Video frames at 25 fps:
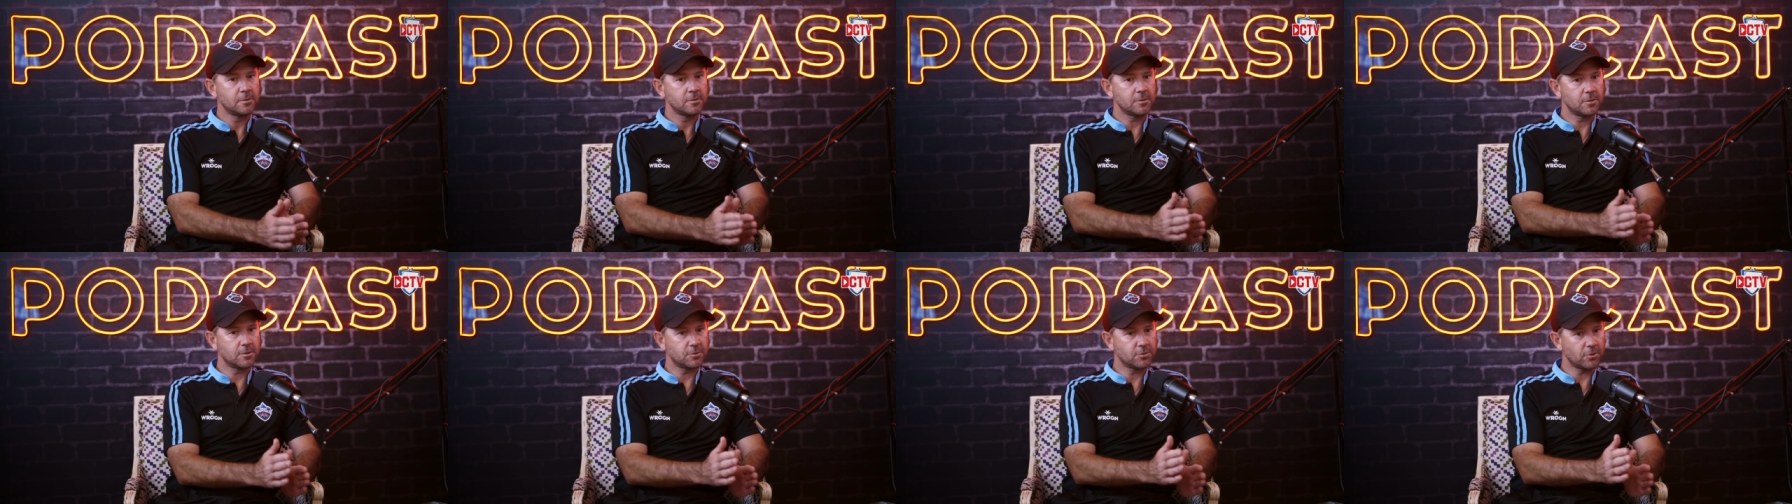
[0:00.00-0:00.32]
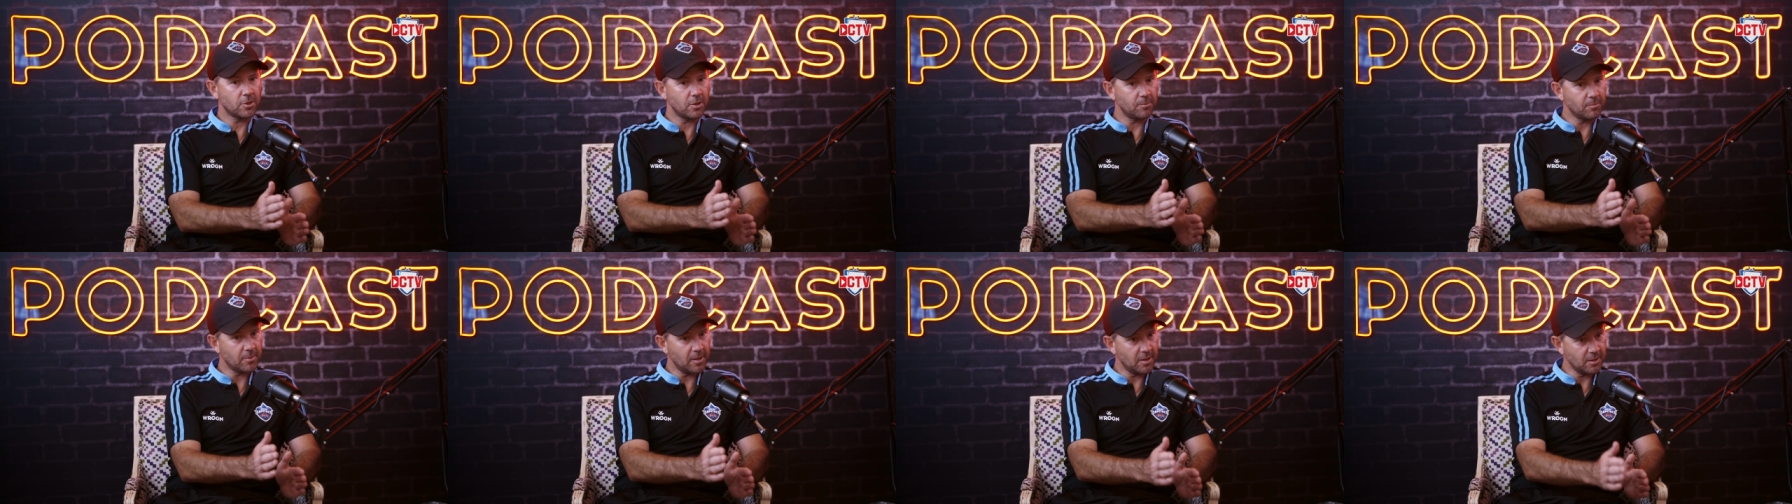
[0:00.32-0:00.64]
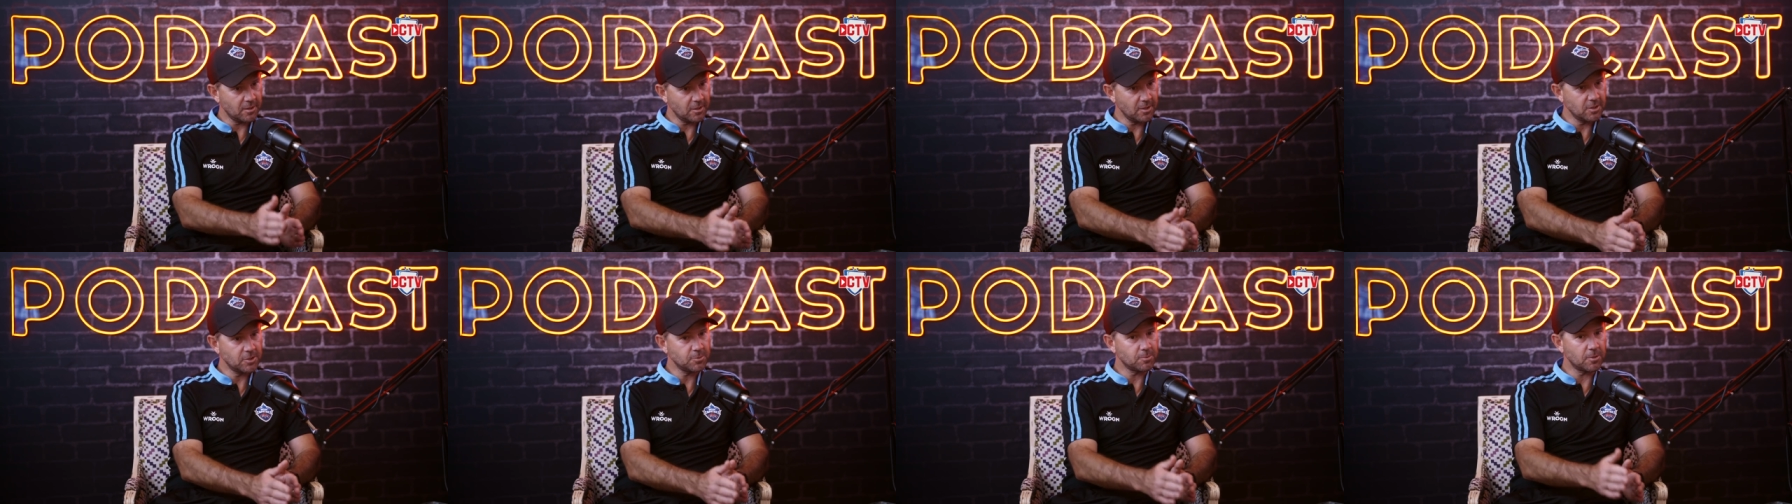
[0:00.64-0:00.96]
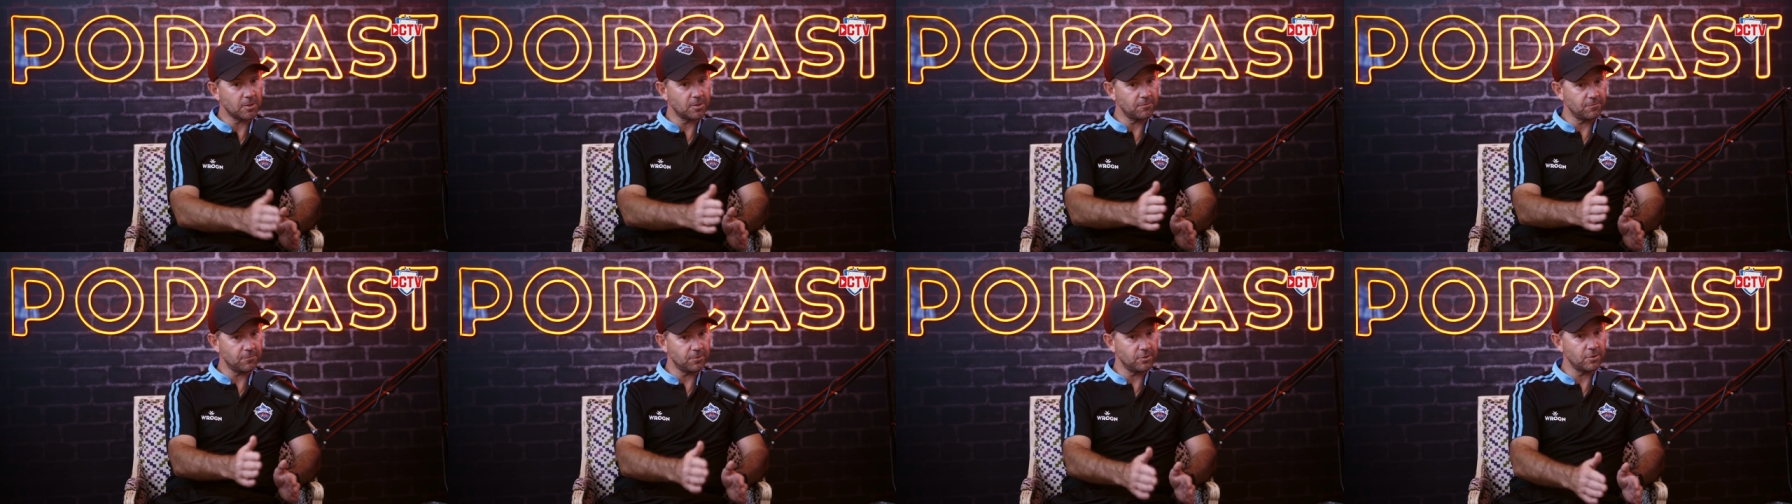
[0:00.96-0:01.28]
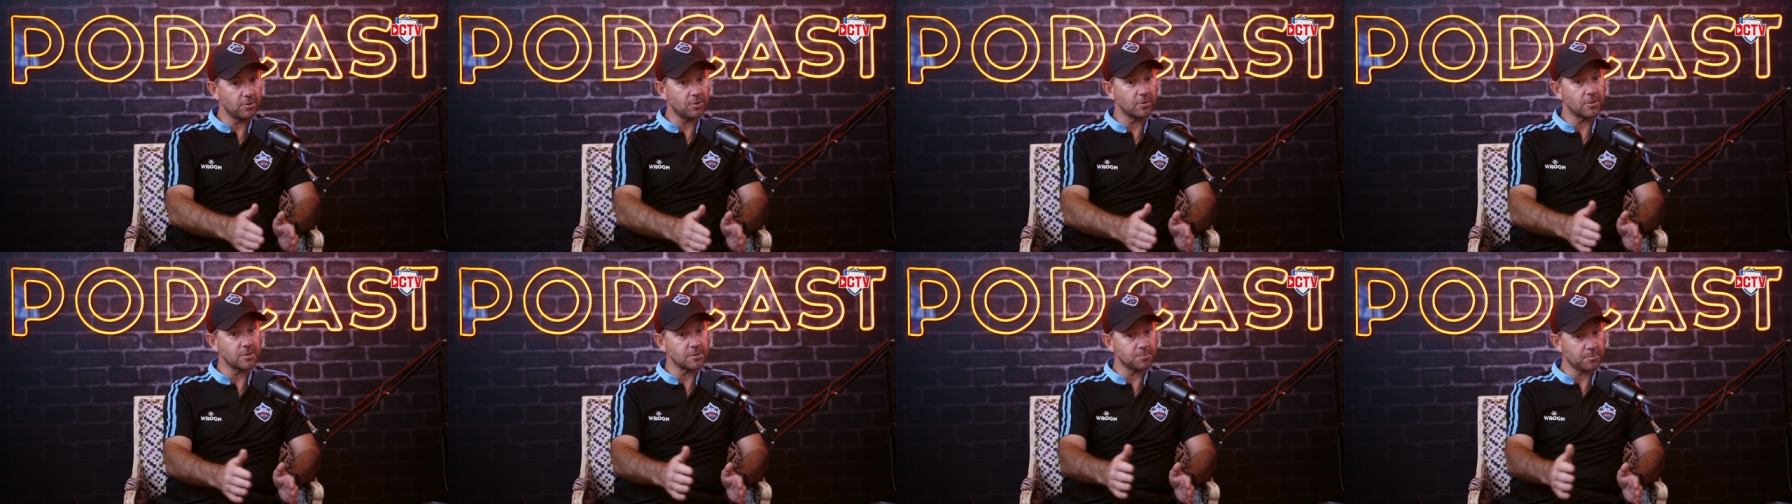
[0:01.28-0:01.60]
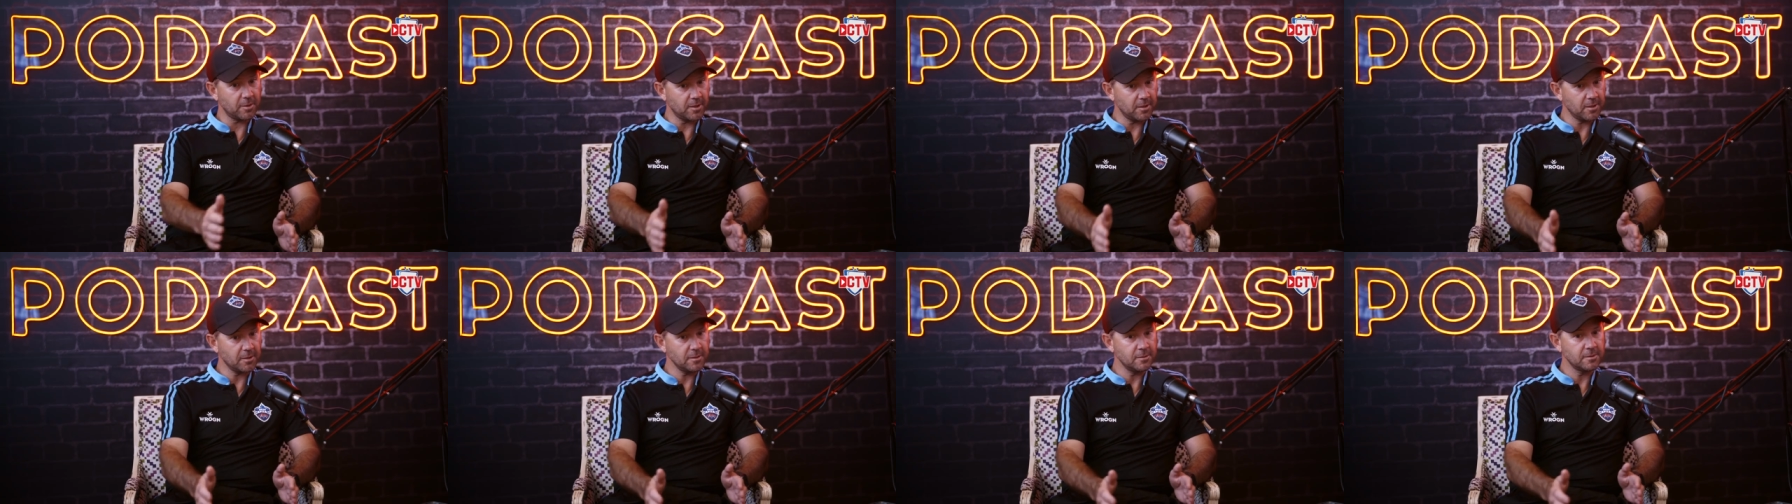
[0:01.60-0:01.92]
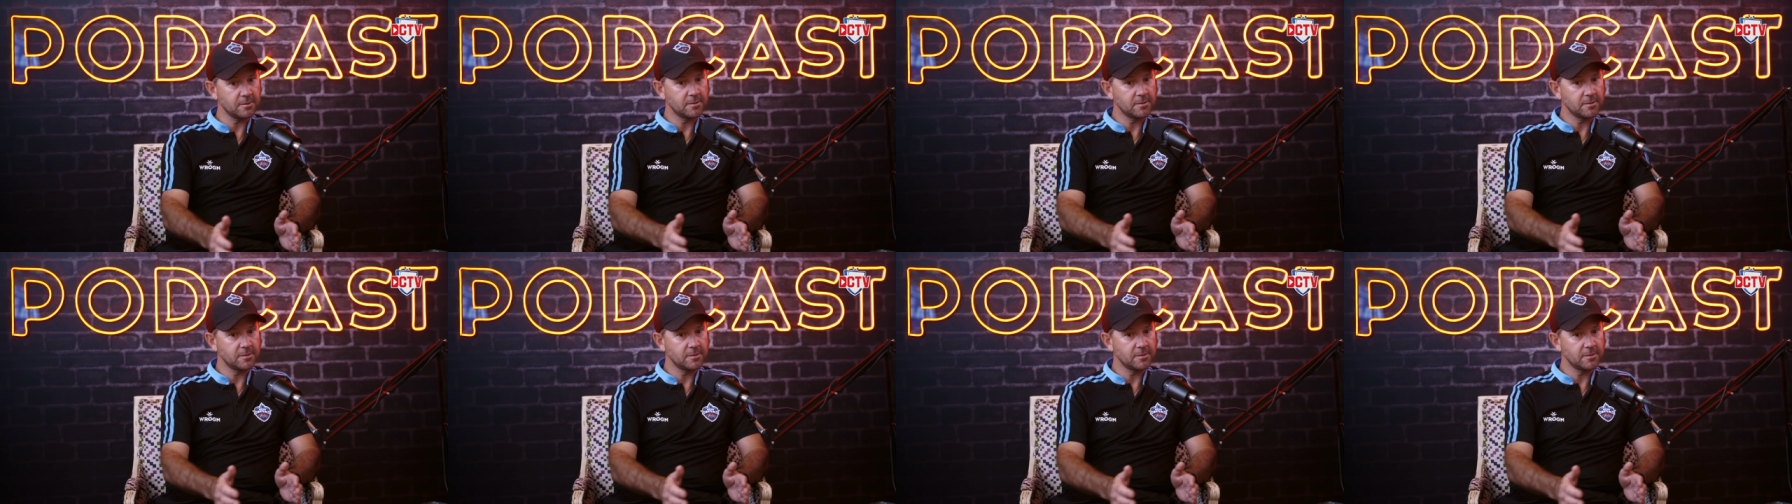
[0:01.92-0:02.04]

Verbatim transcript: to try and make each one of you guys better.